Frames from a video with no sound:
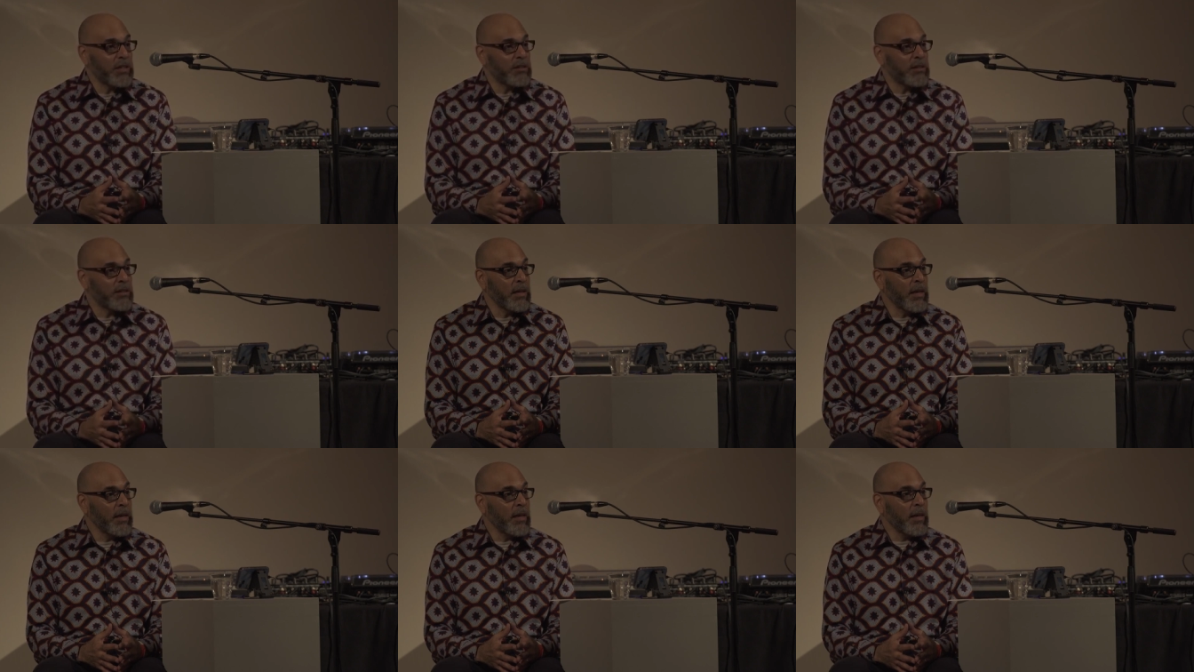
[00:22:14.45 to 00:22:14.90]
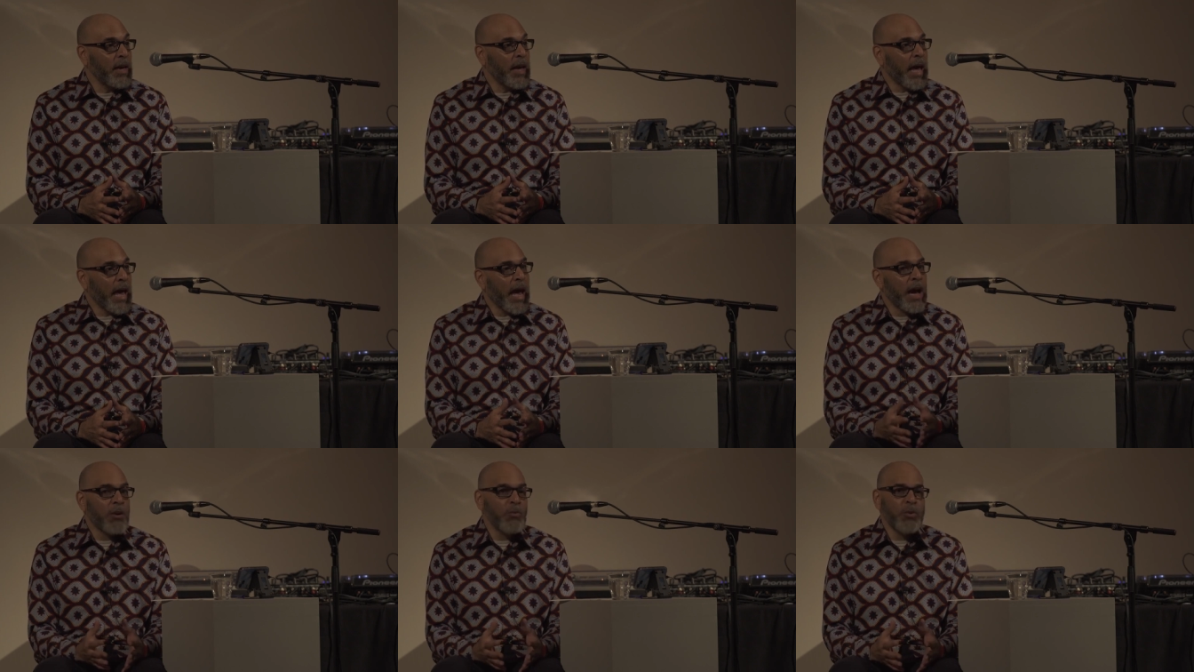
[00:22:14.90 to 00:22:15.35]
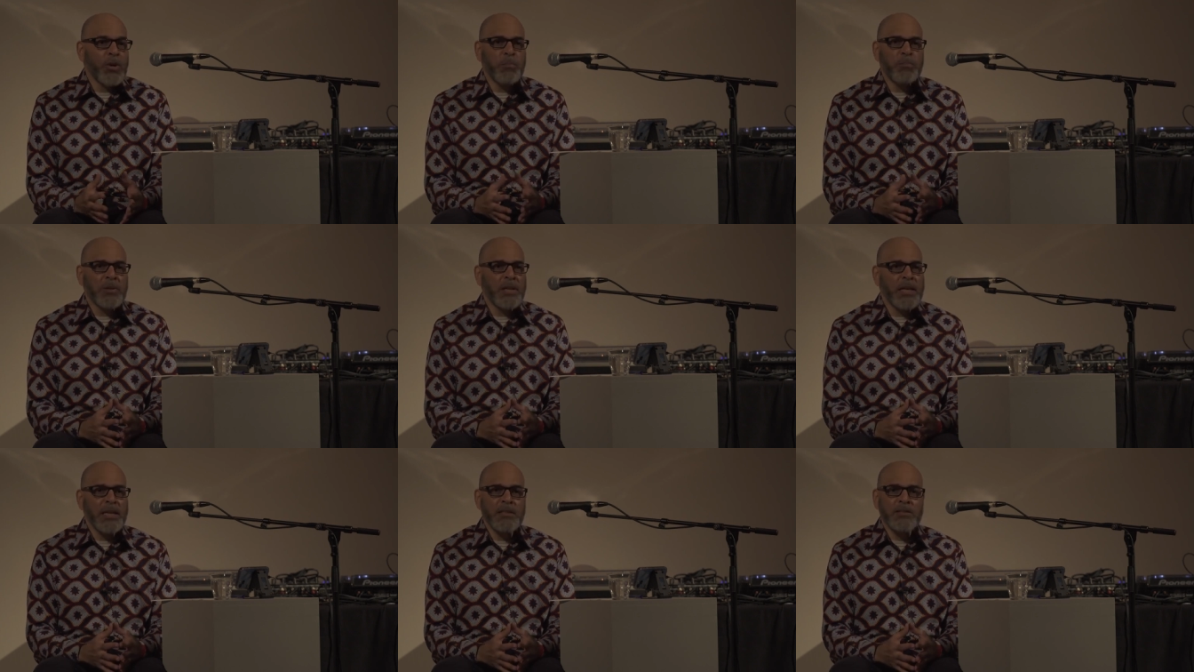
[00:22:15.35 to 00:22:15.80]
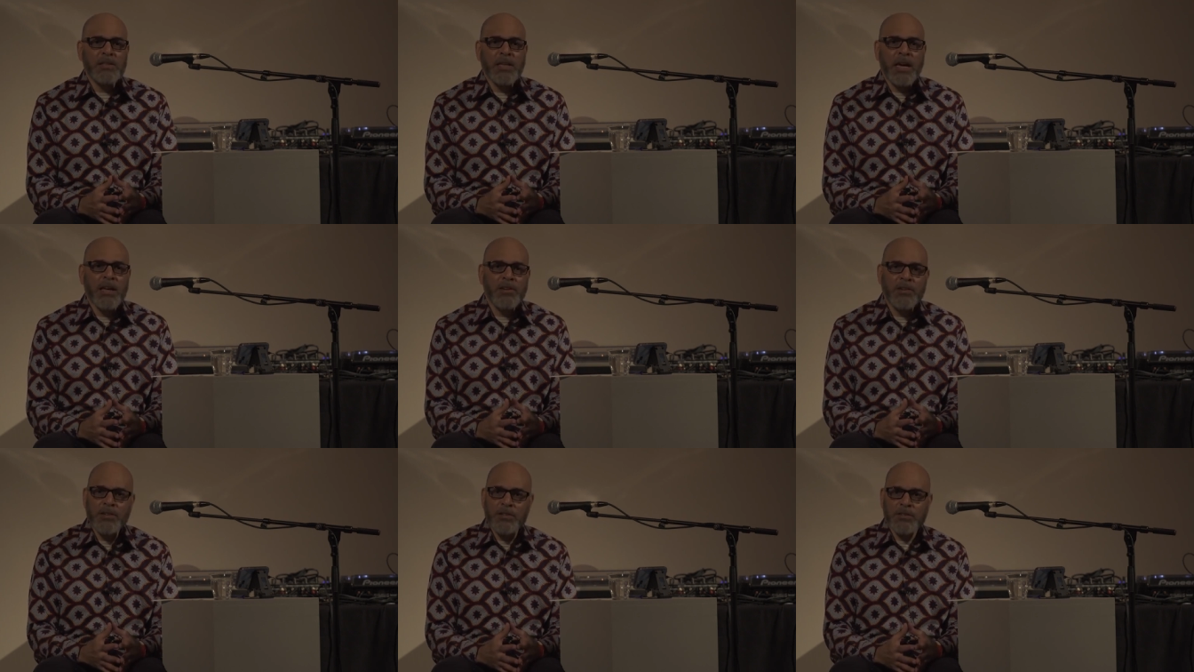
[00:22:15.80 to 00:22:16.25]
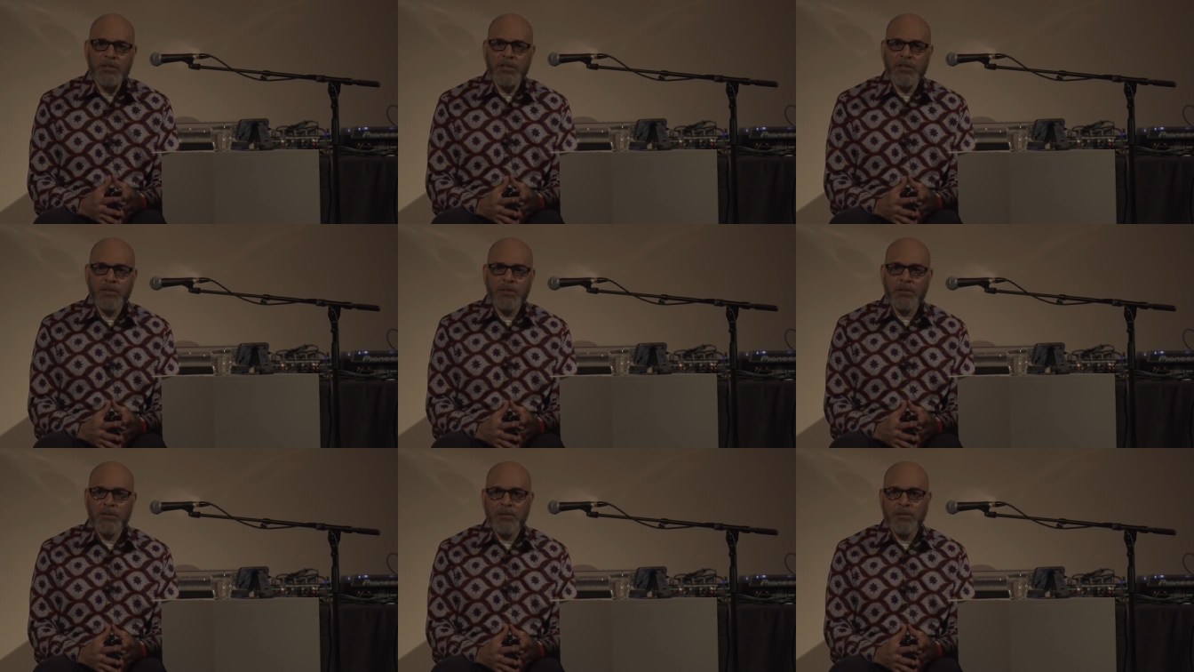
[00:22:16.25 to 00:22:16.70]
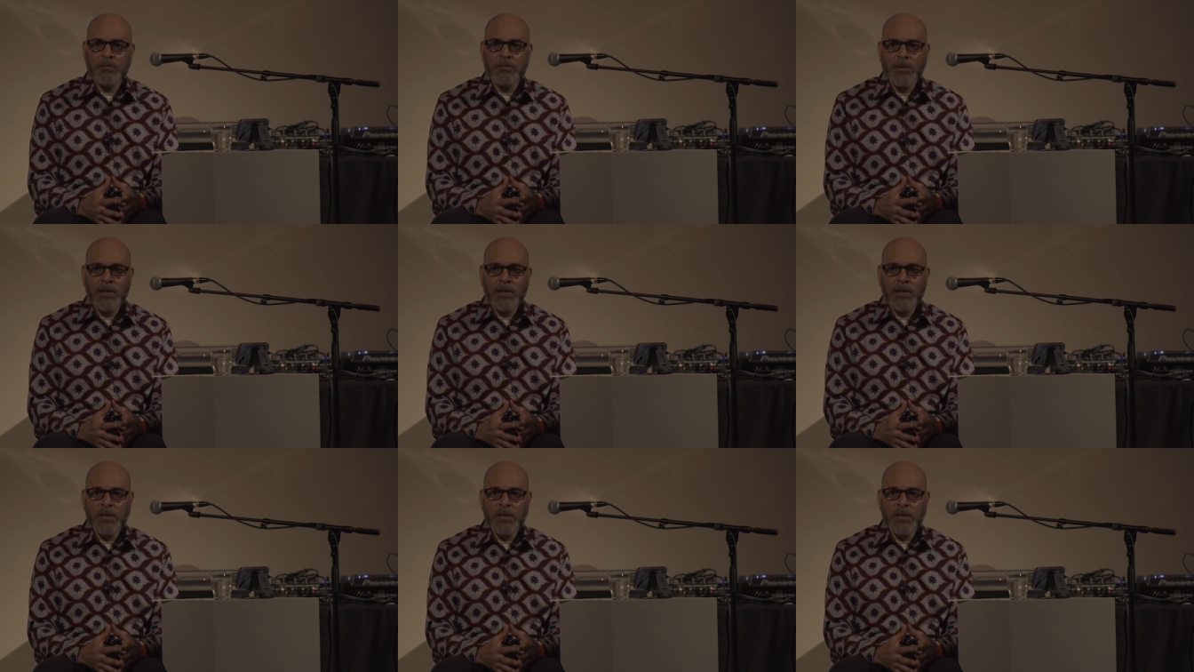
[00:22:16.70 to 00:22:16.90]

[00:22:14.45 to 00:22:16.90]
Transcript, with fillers: It's how do we place editors